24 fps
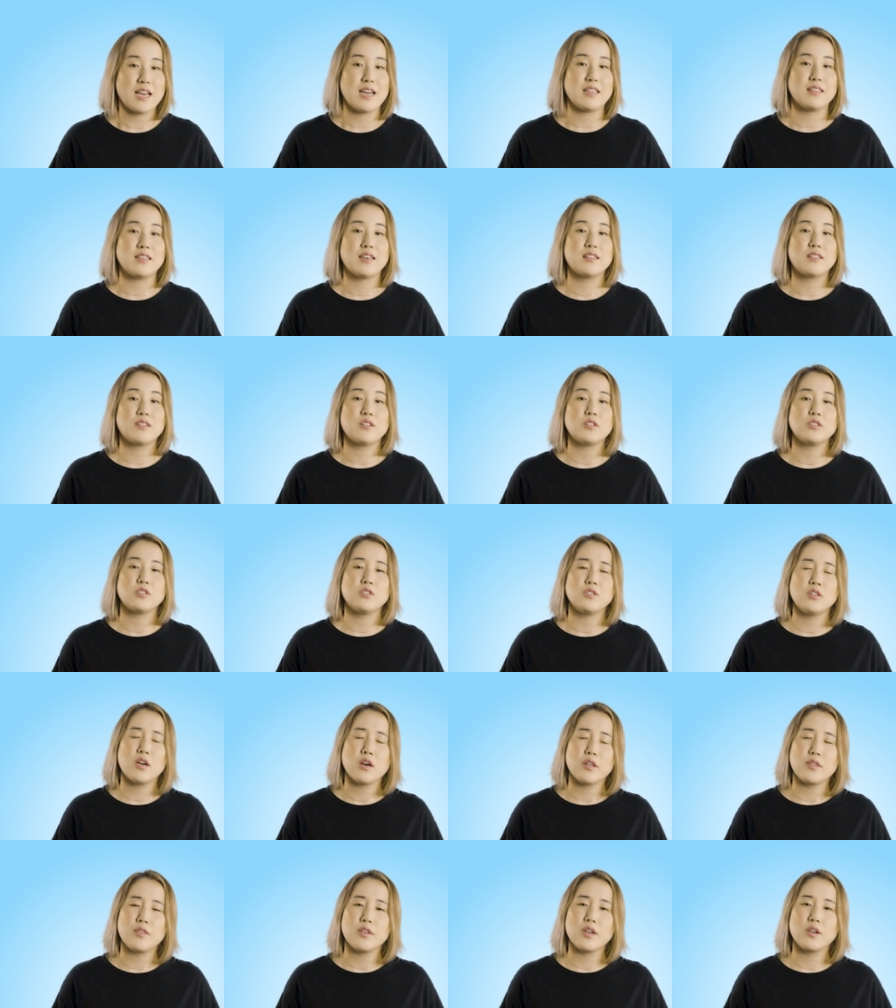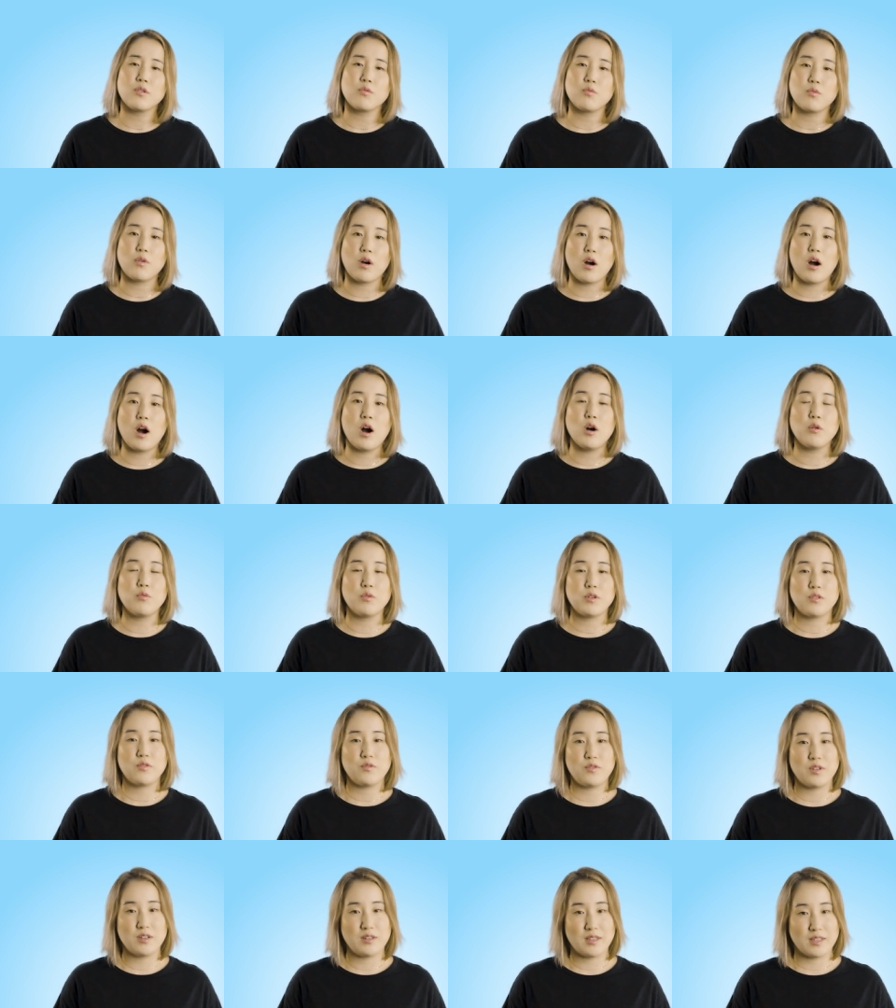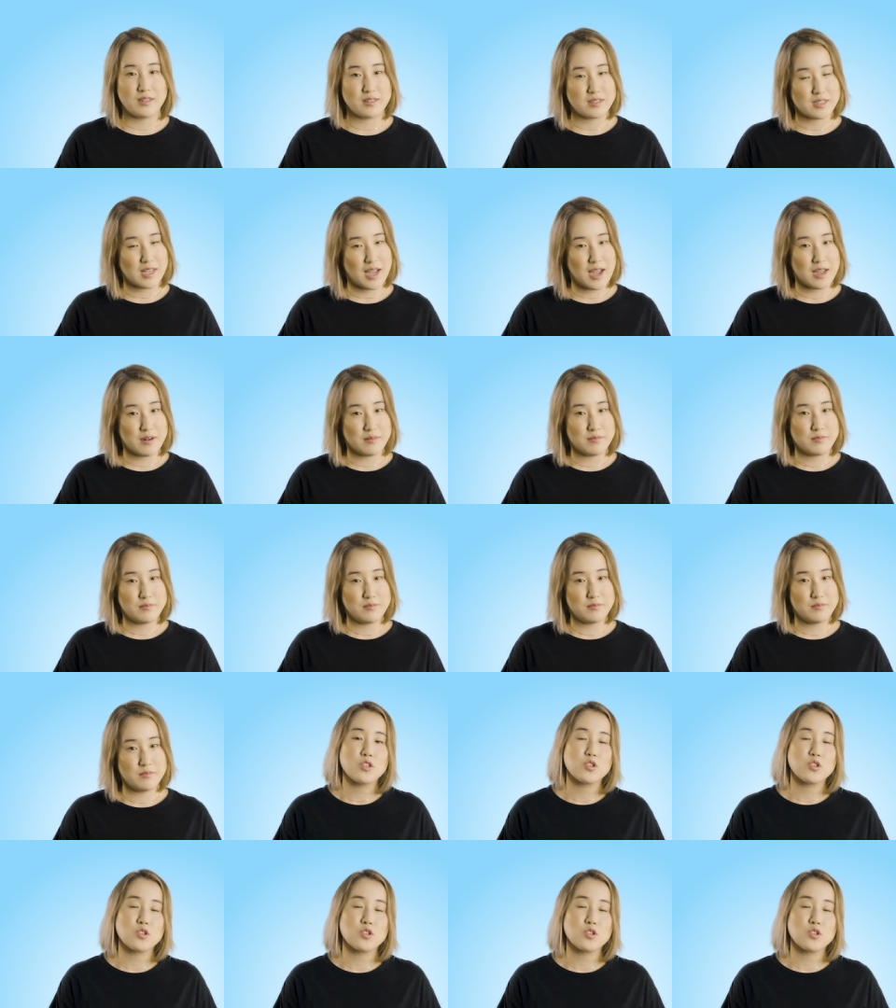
and that there's nothing wrong with feeling sad.